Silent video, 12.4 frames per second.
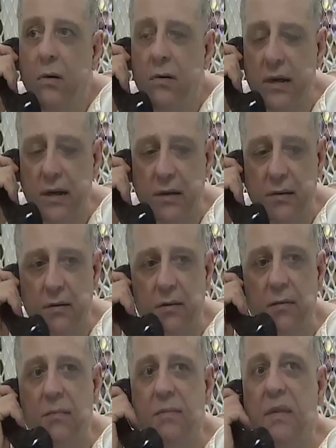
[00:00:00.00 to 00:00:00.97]
yeah.
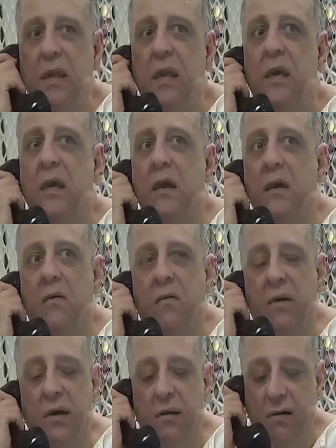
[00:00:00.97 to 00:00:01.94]

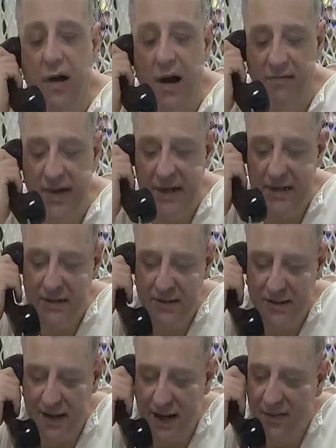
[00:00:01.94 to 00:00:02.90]
Well, I mean,
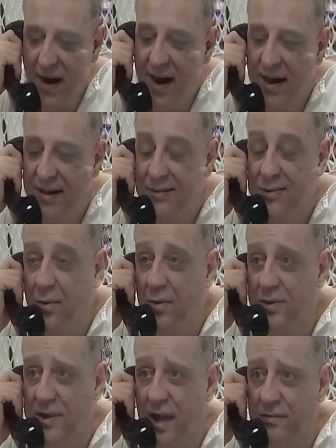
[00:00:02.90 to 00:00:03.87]
if I had a
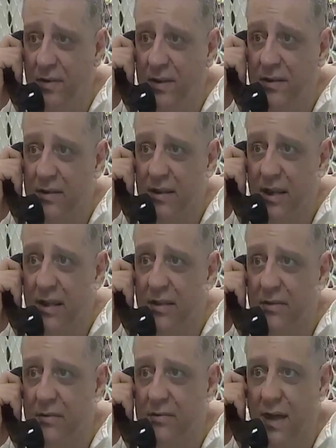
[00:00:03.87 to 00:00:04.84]
choice, I'd run to the
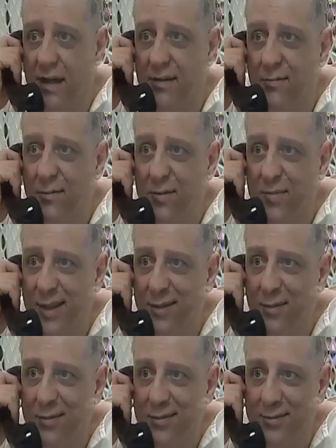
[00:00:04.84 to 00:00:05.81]
hills. I don't want to be
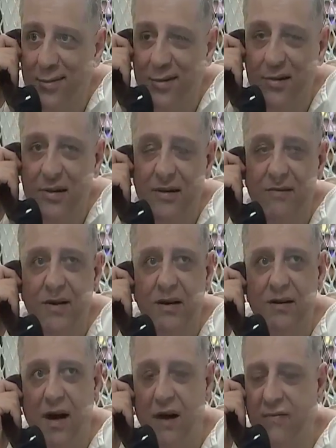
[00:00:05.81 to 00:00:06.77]
going through it,
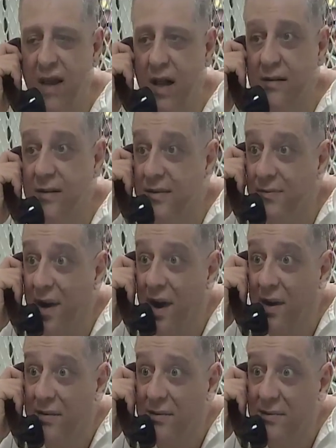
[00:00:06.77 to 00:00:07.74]
but I'm locked in a
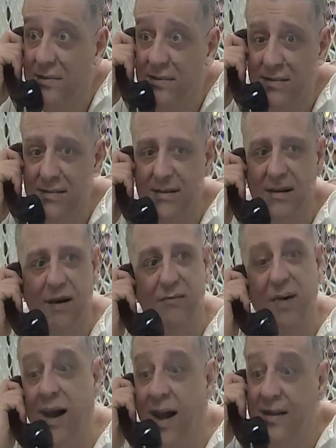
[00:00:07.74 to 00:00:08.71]
box, and I'm
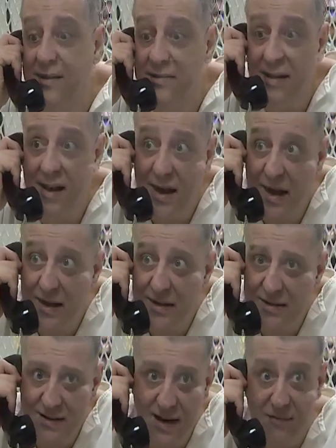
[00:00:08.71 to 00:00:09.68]
behind this
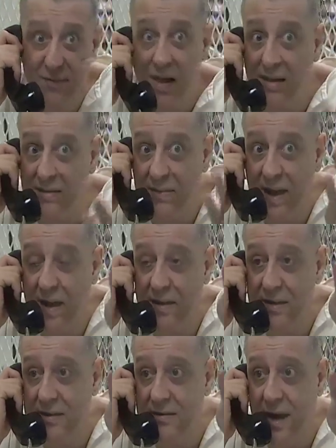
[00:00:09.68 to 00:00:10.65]
glass, and I'm locked
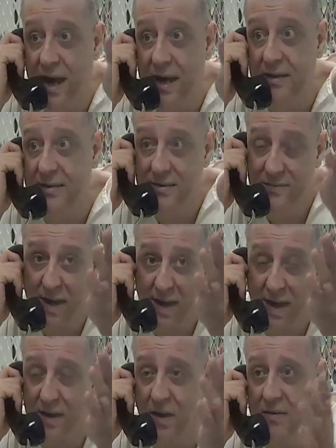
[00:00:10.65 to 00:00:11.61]
behind these gates and
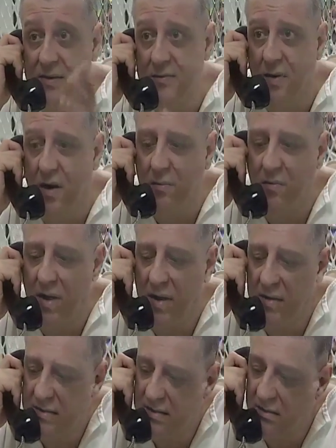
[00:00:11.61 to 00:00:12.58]
behind all this barbed
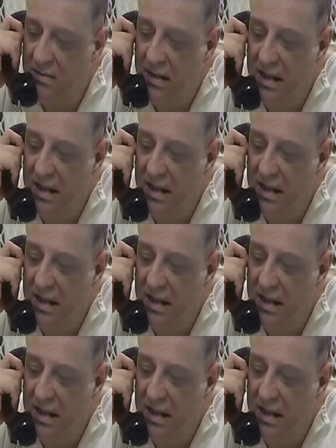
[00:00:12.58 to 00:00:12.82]
wire, so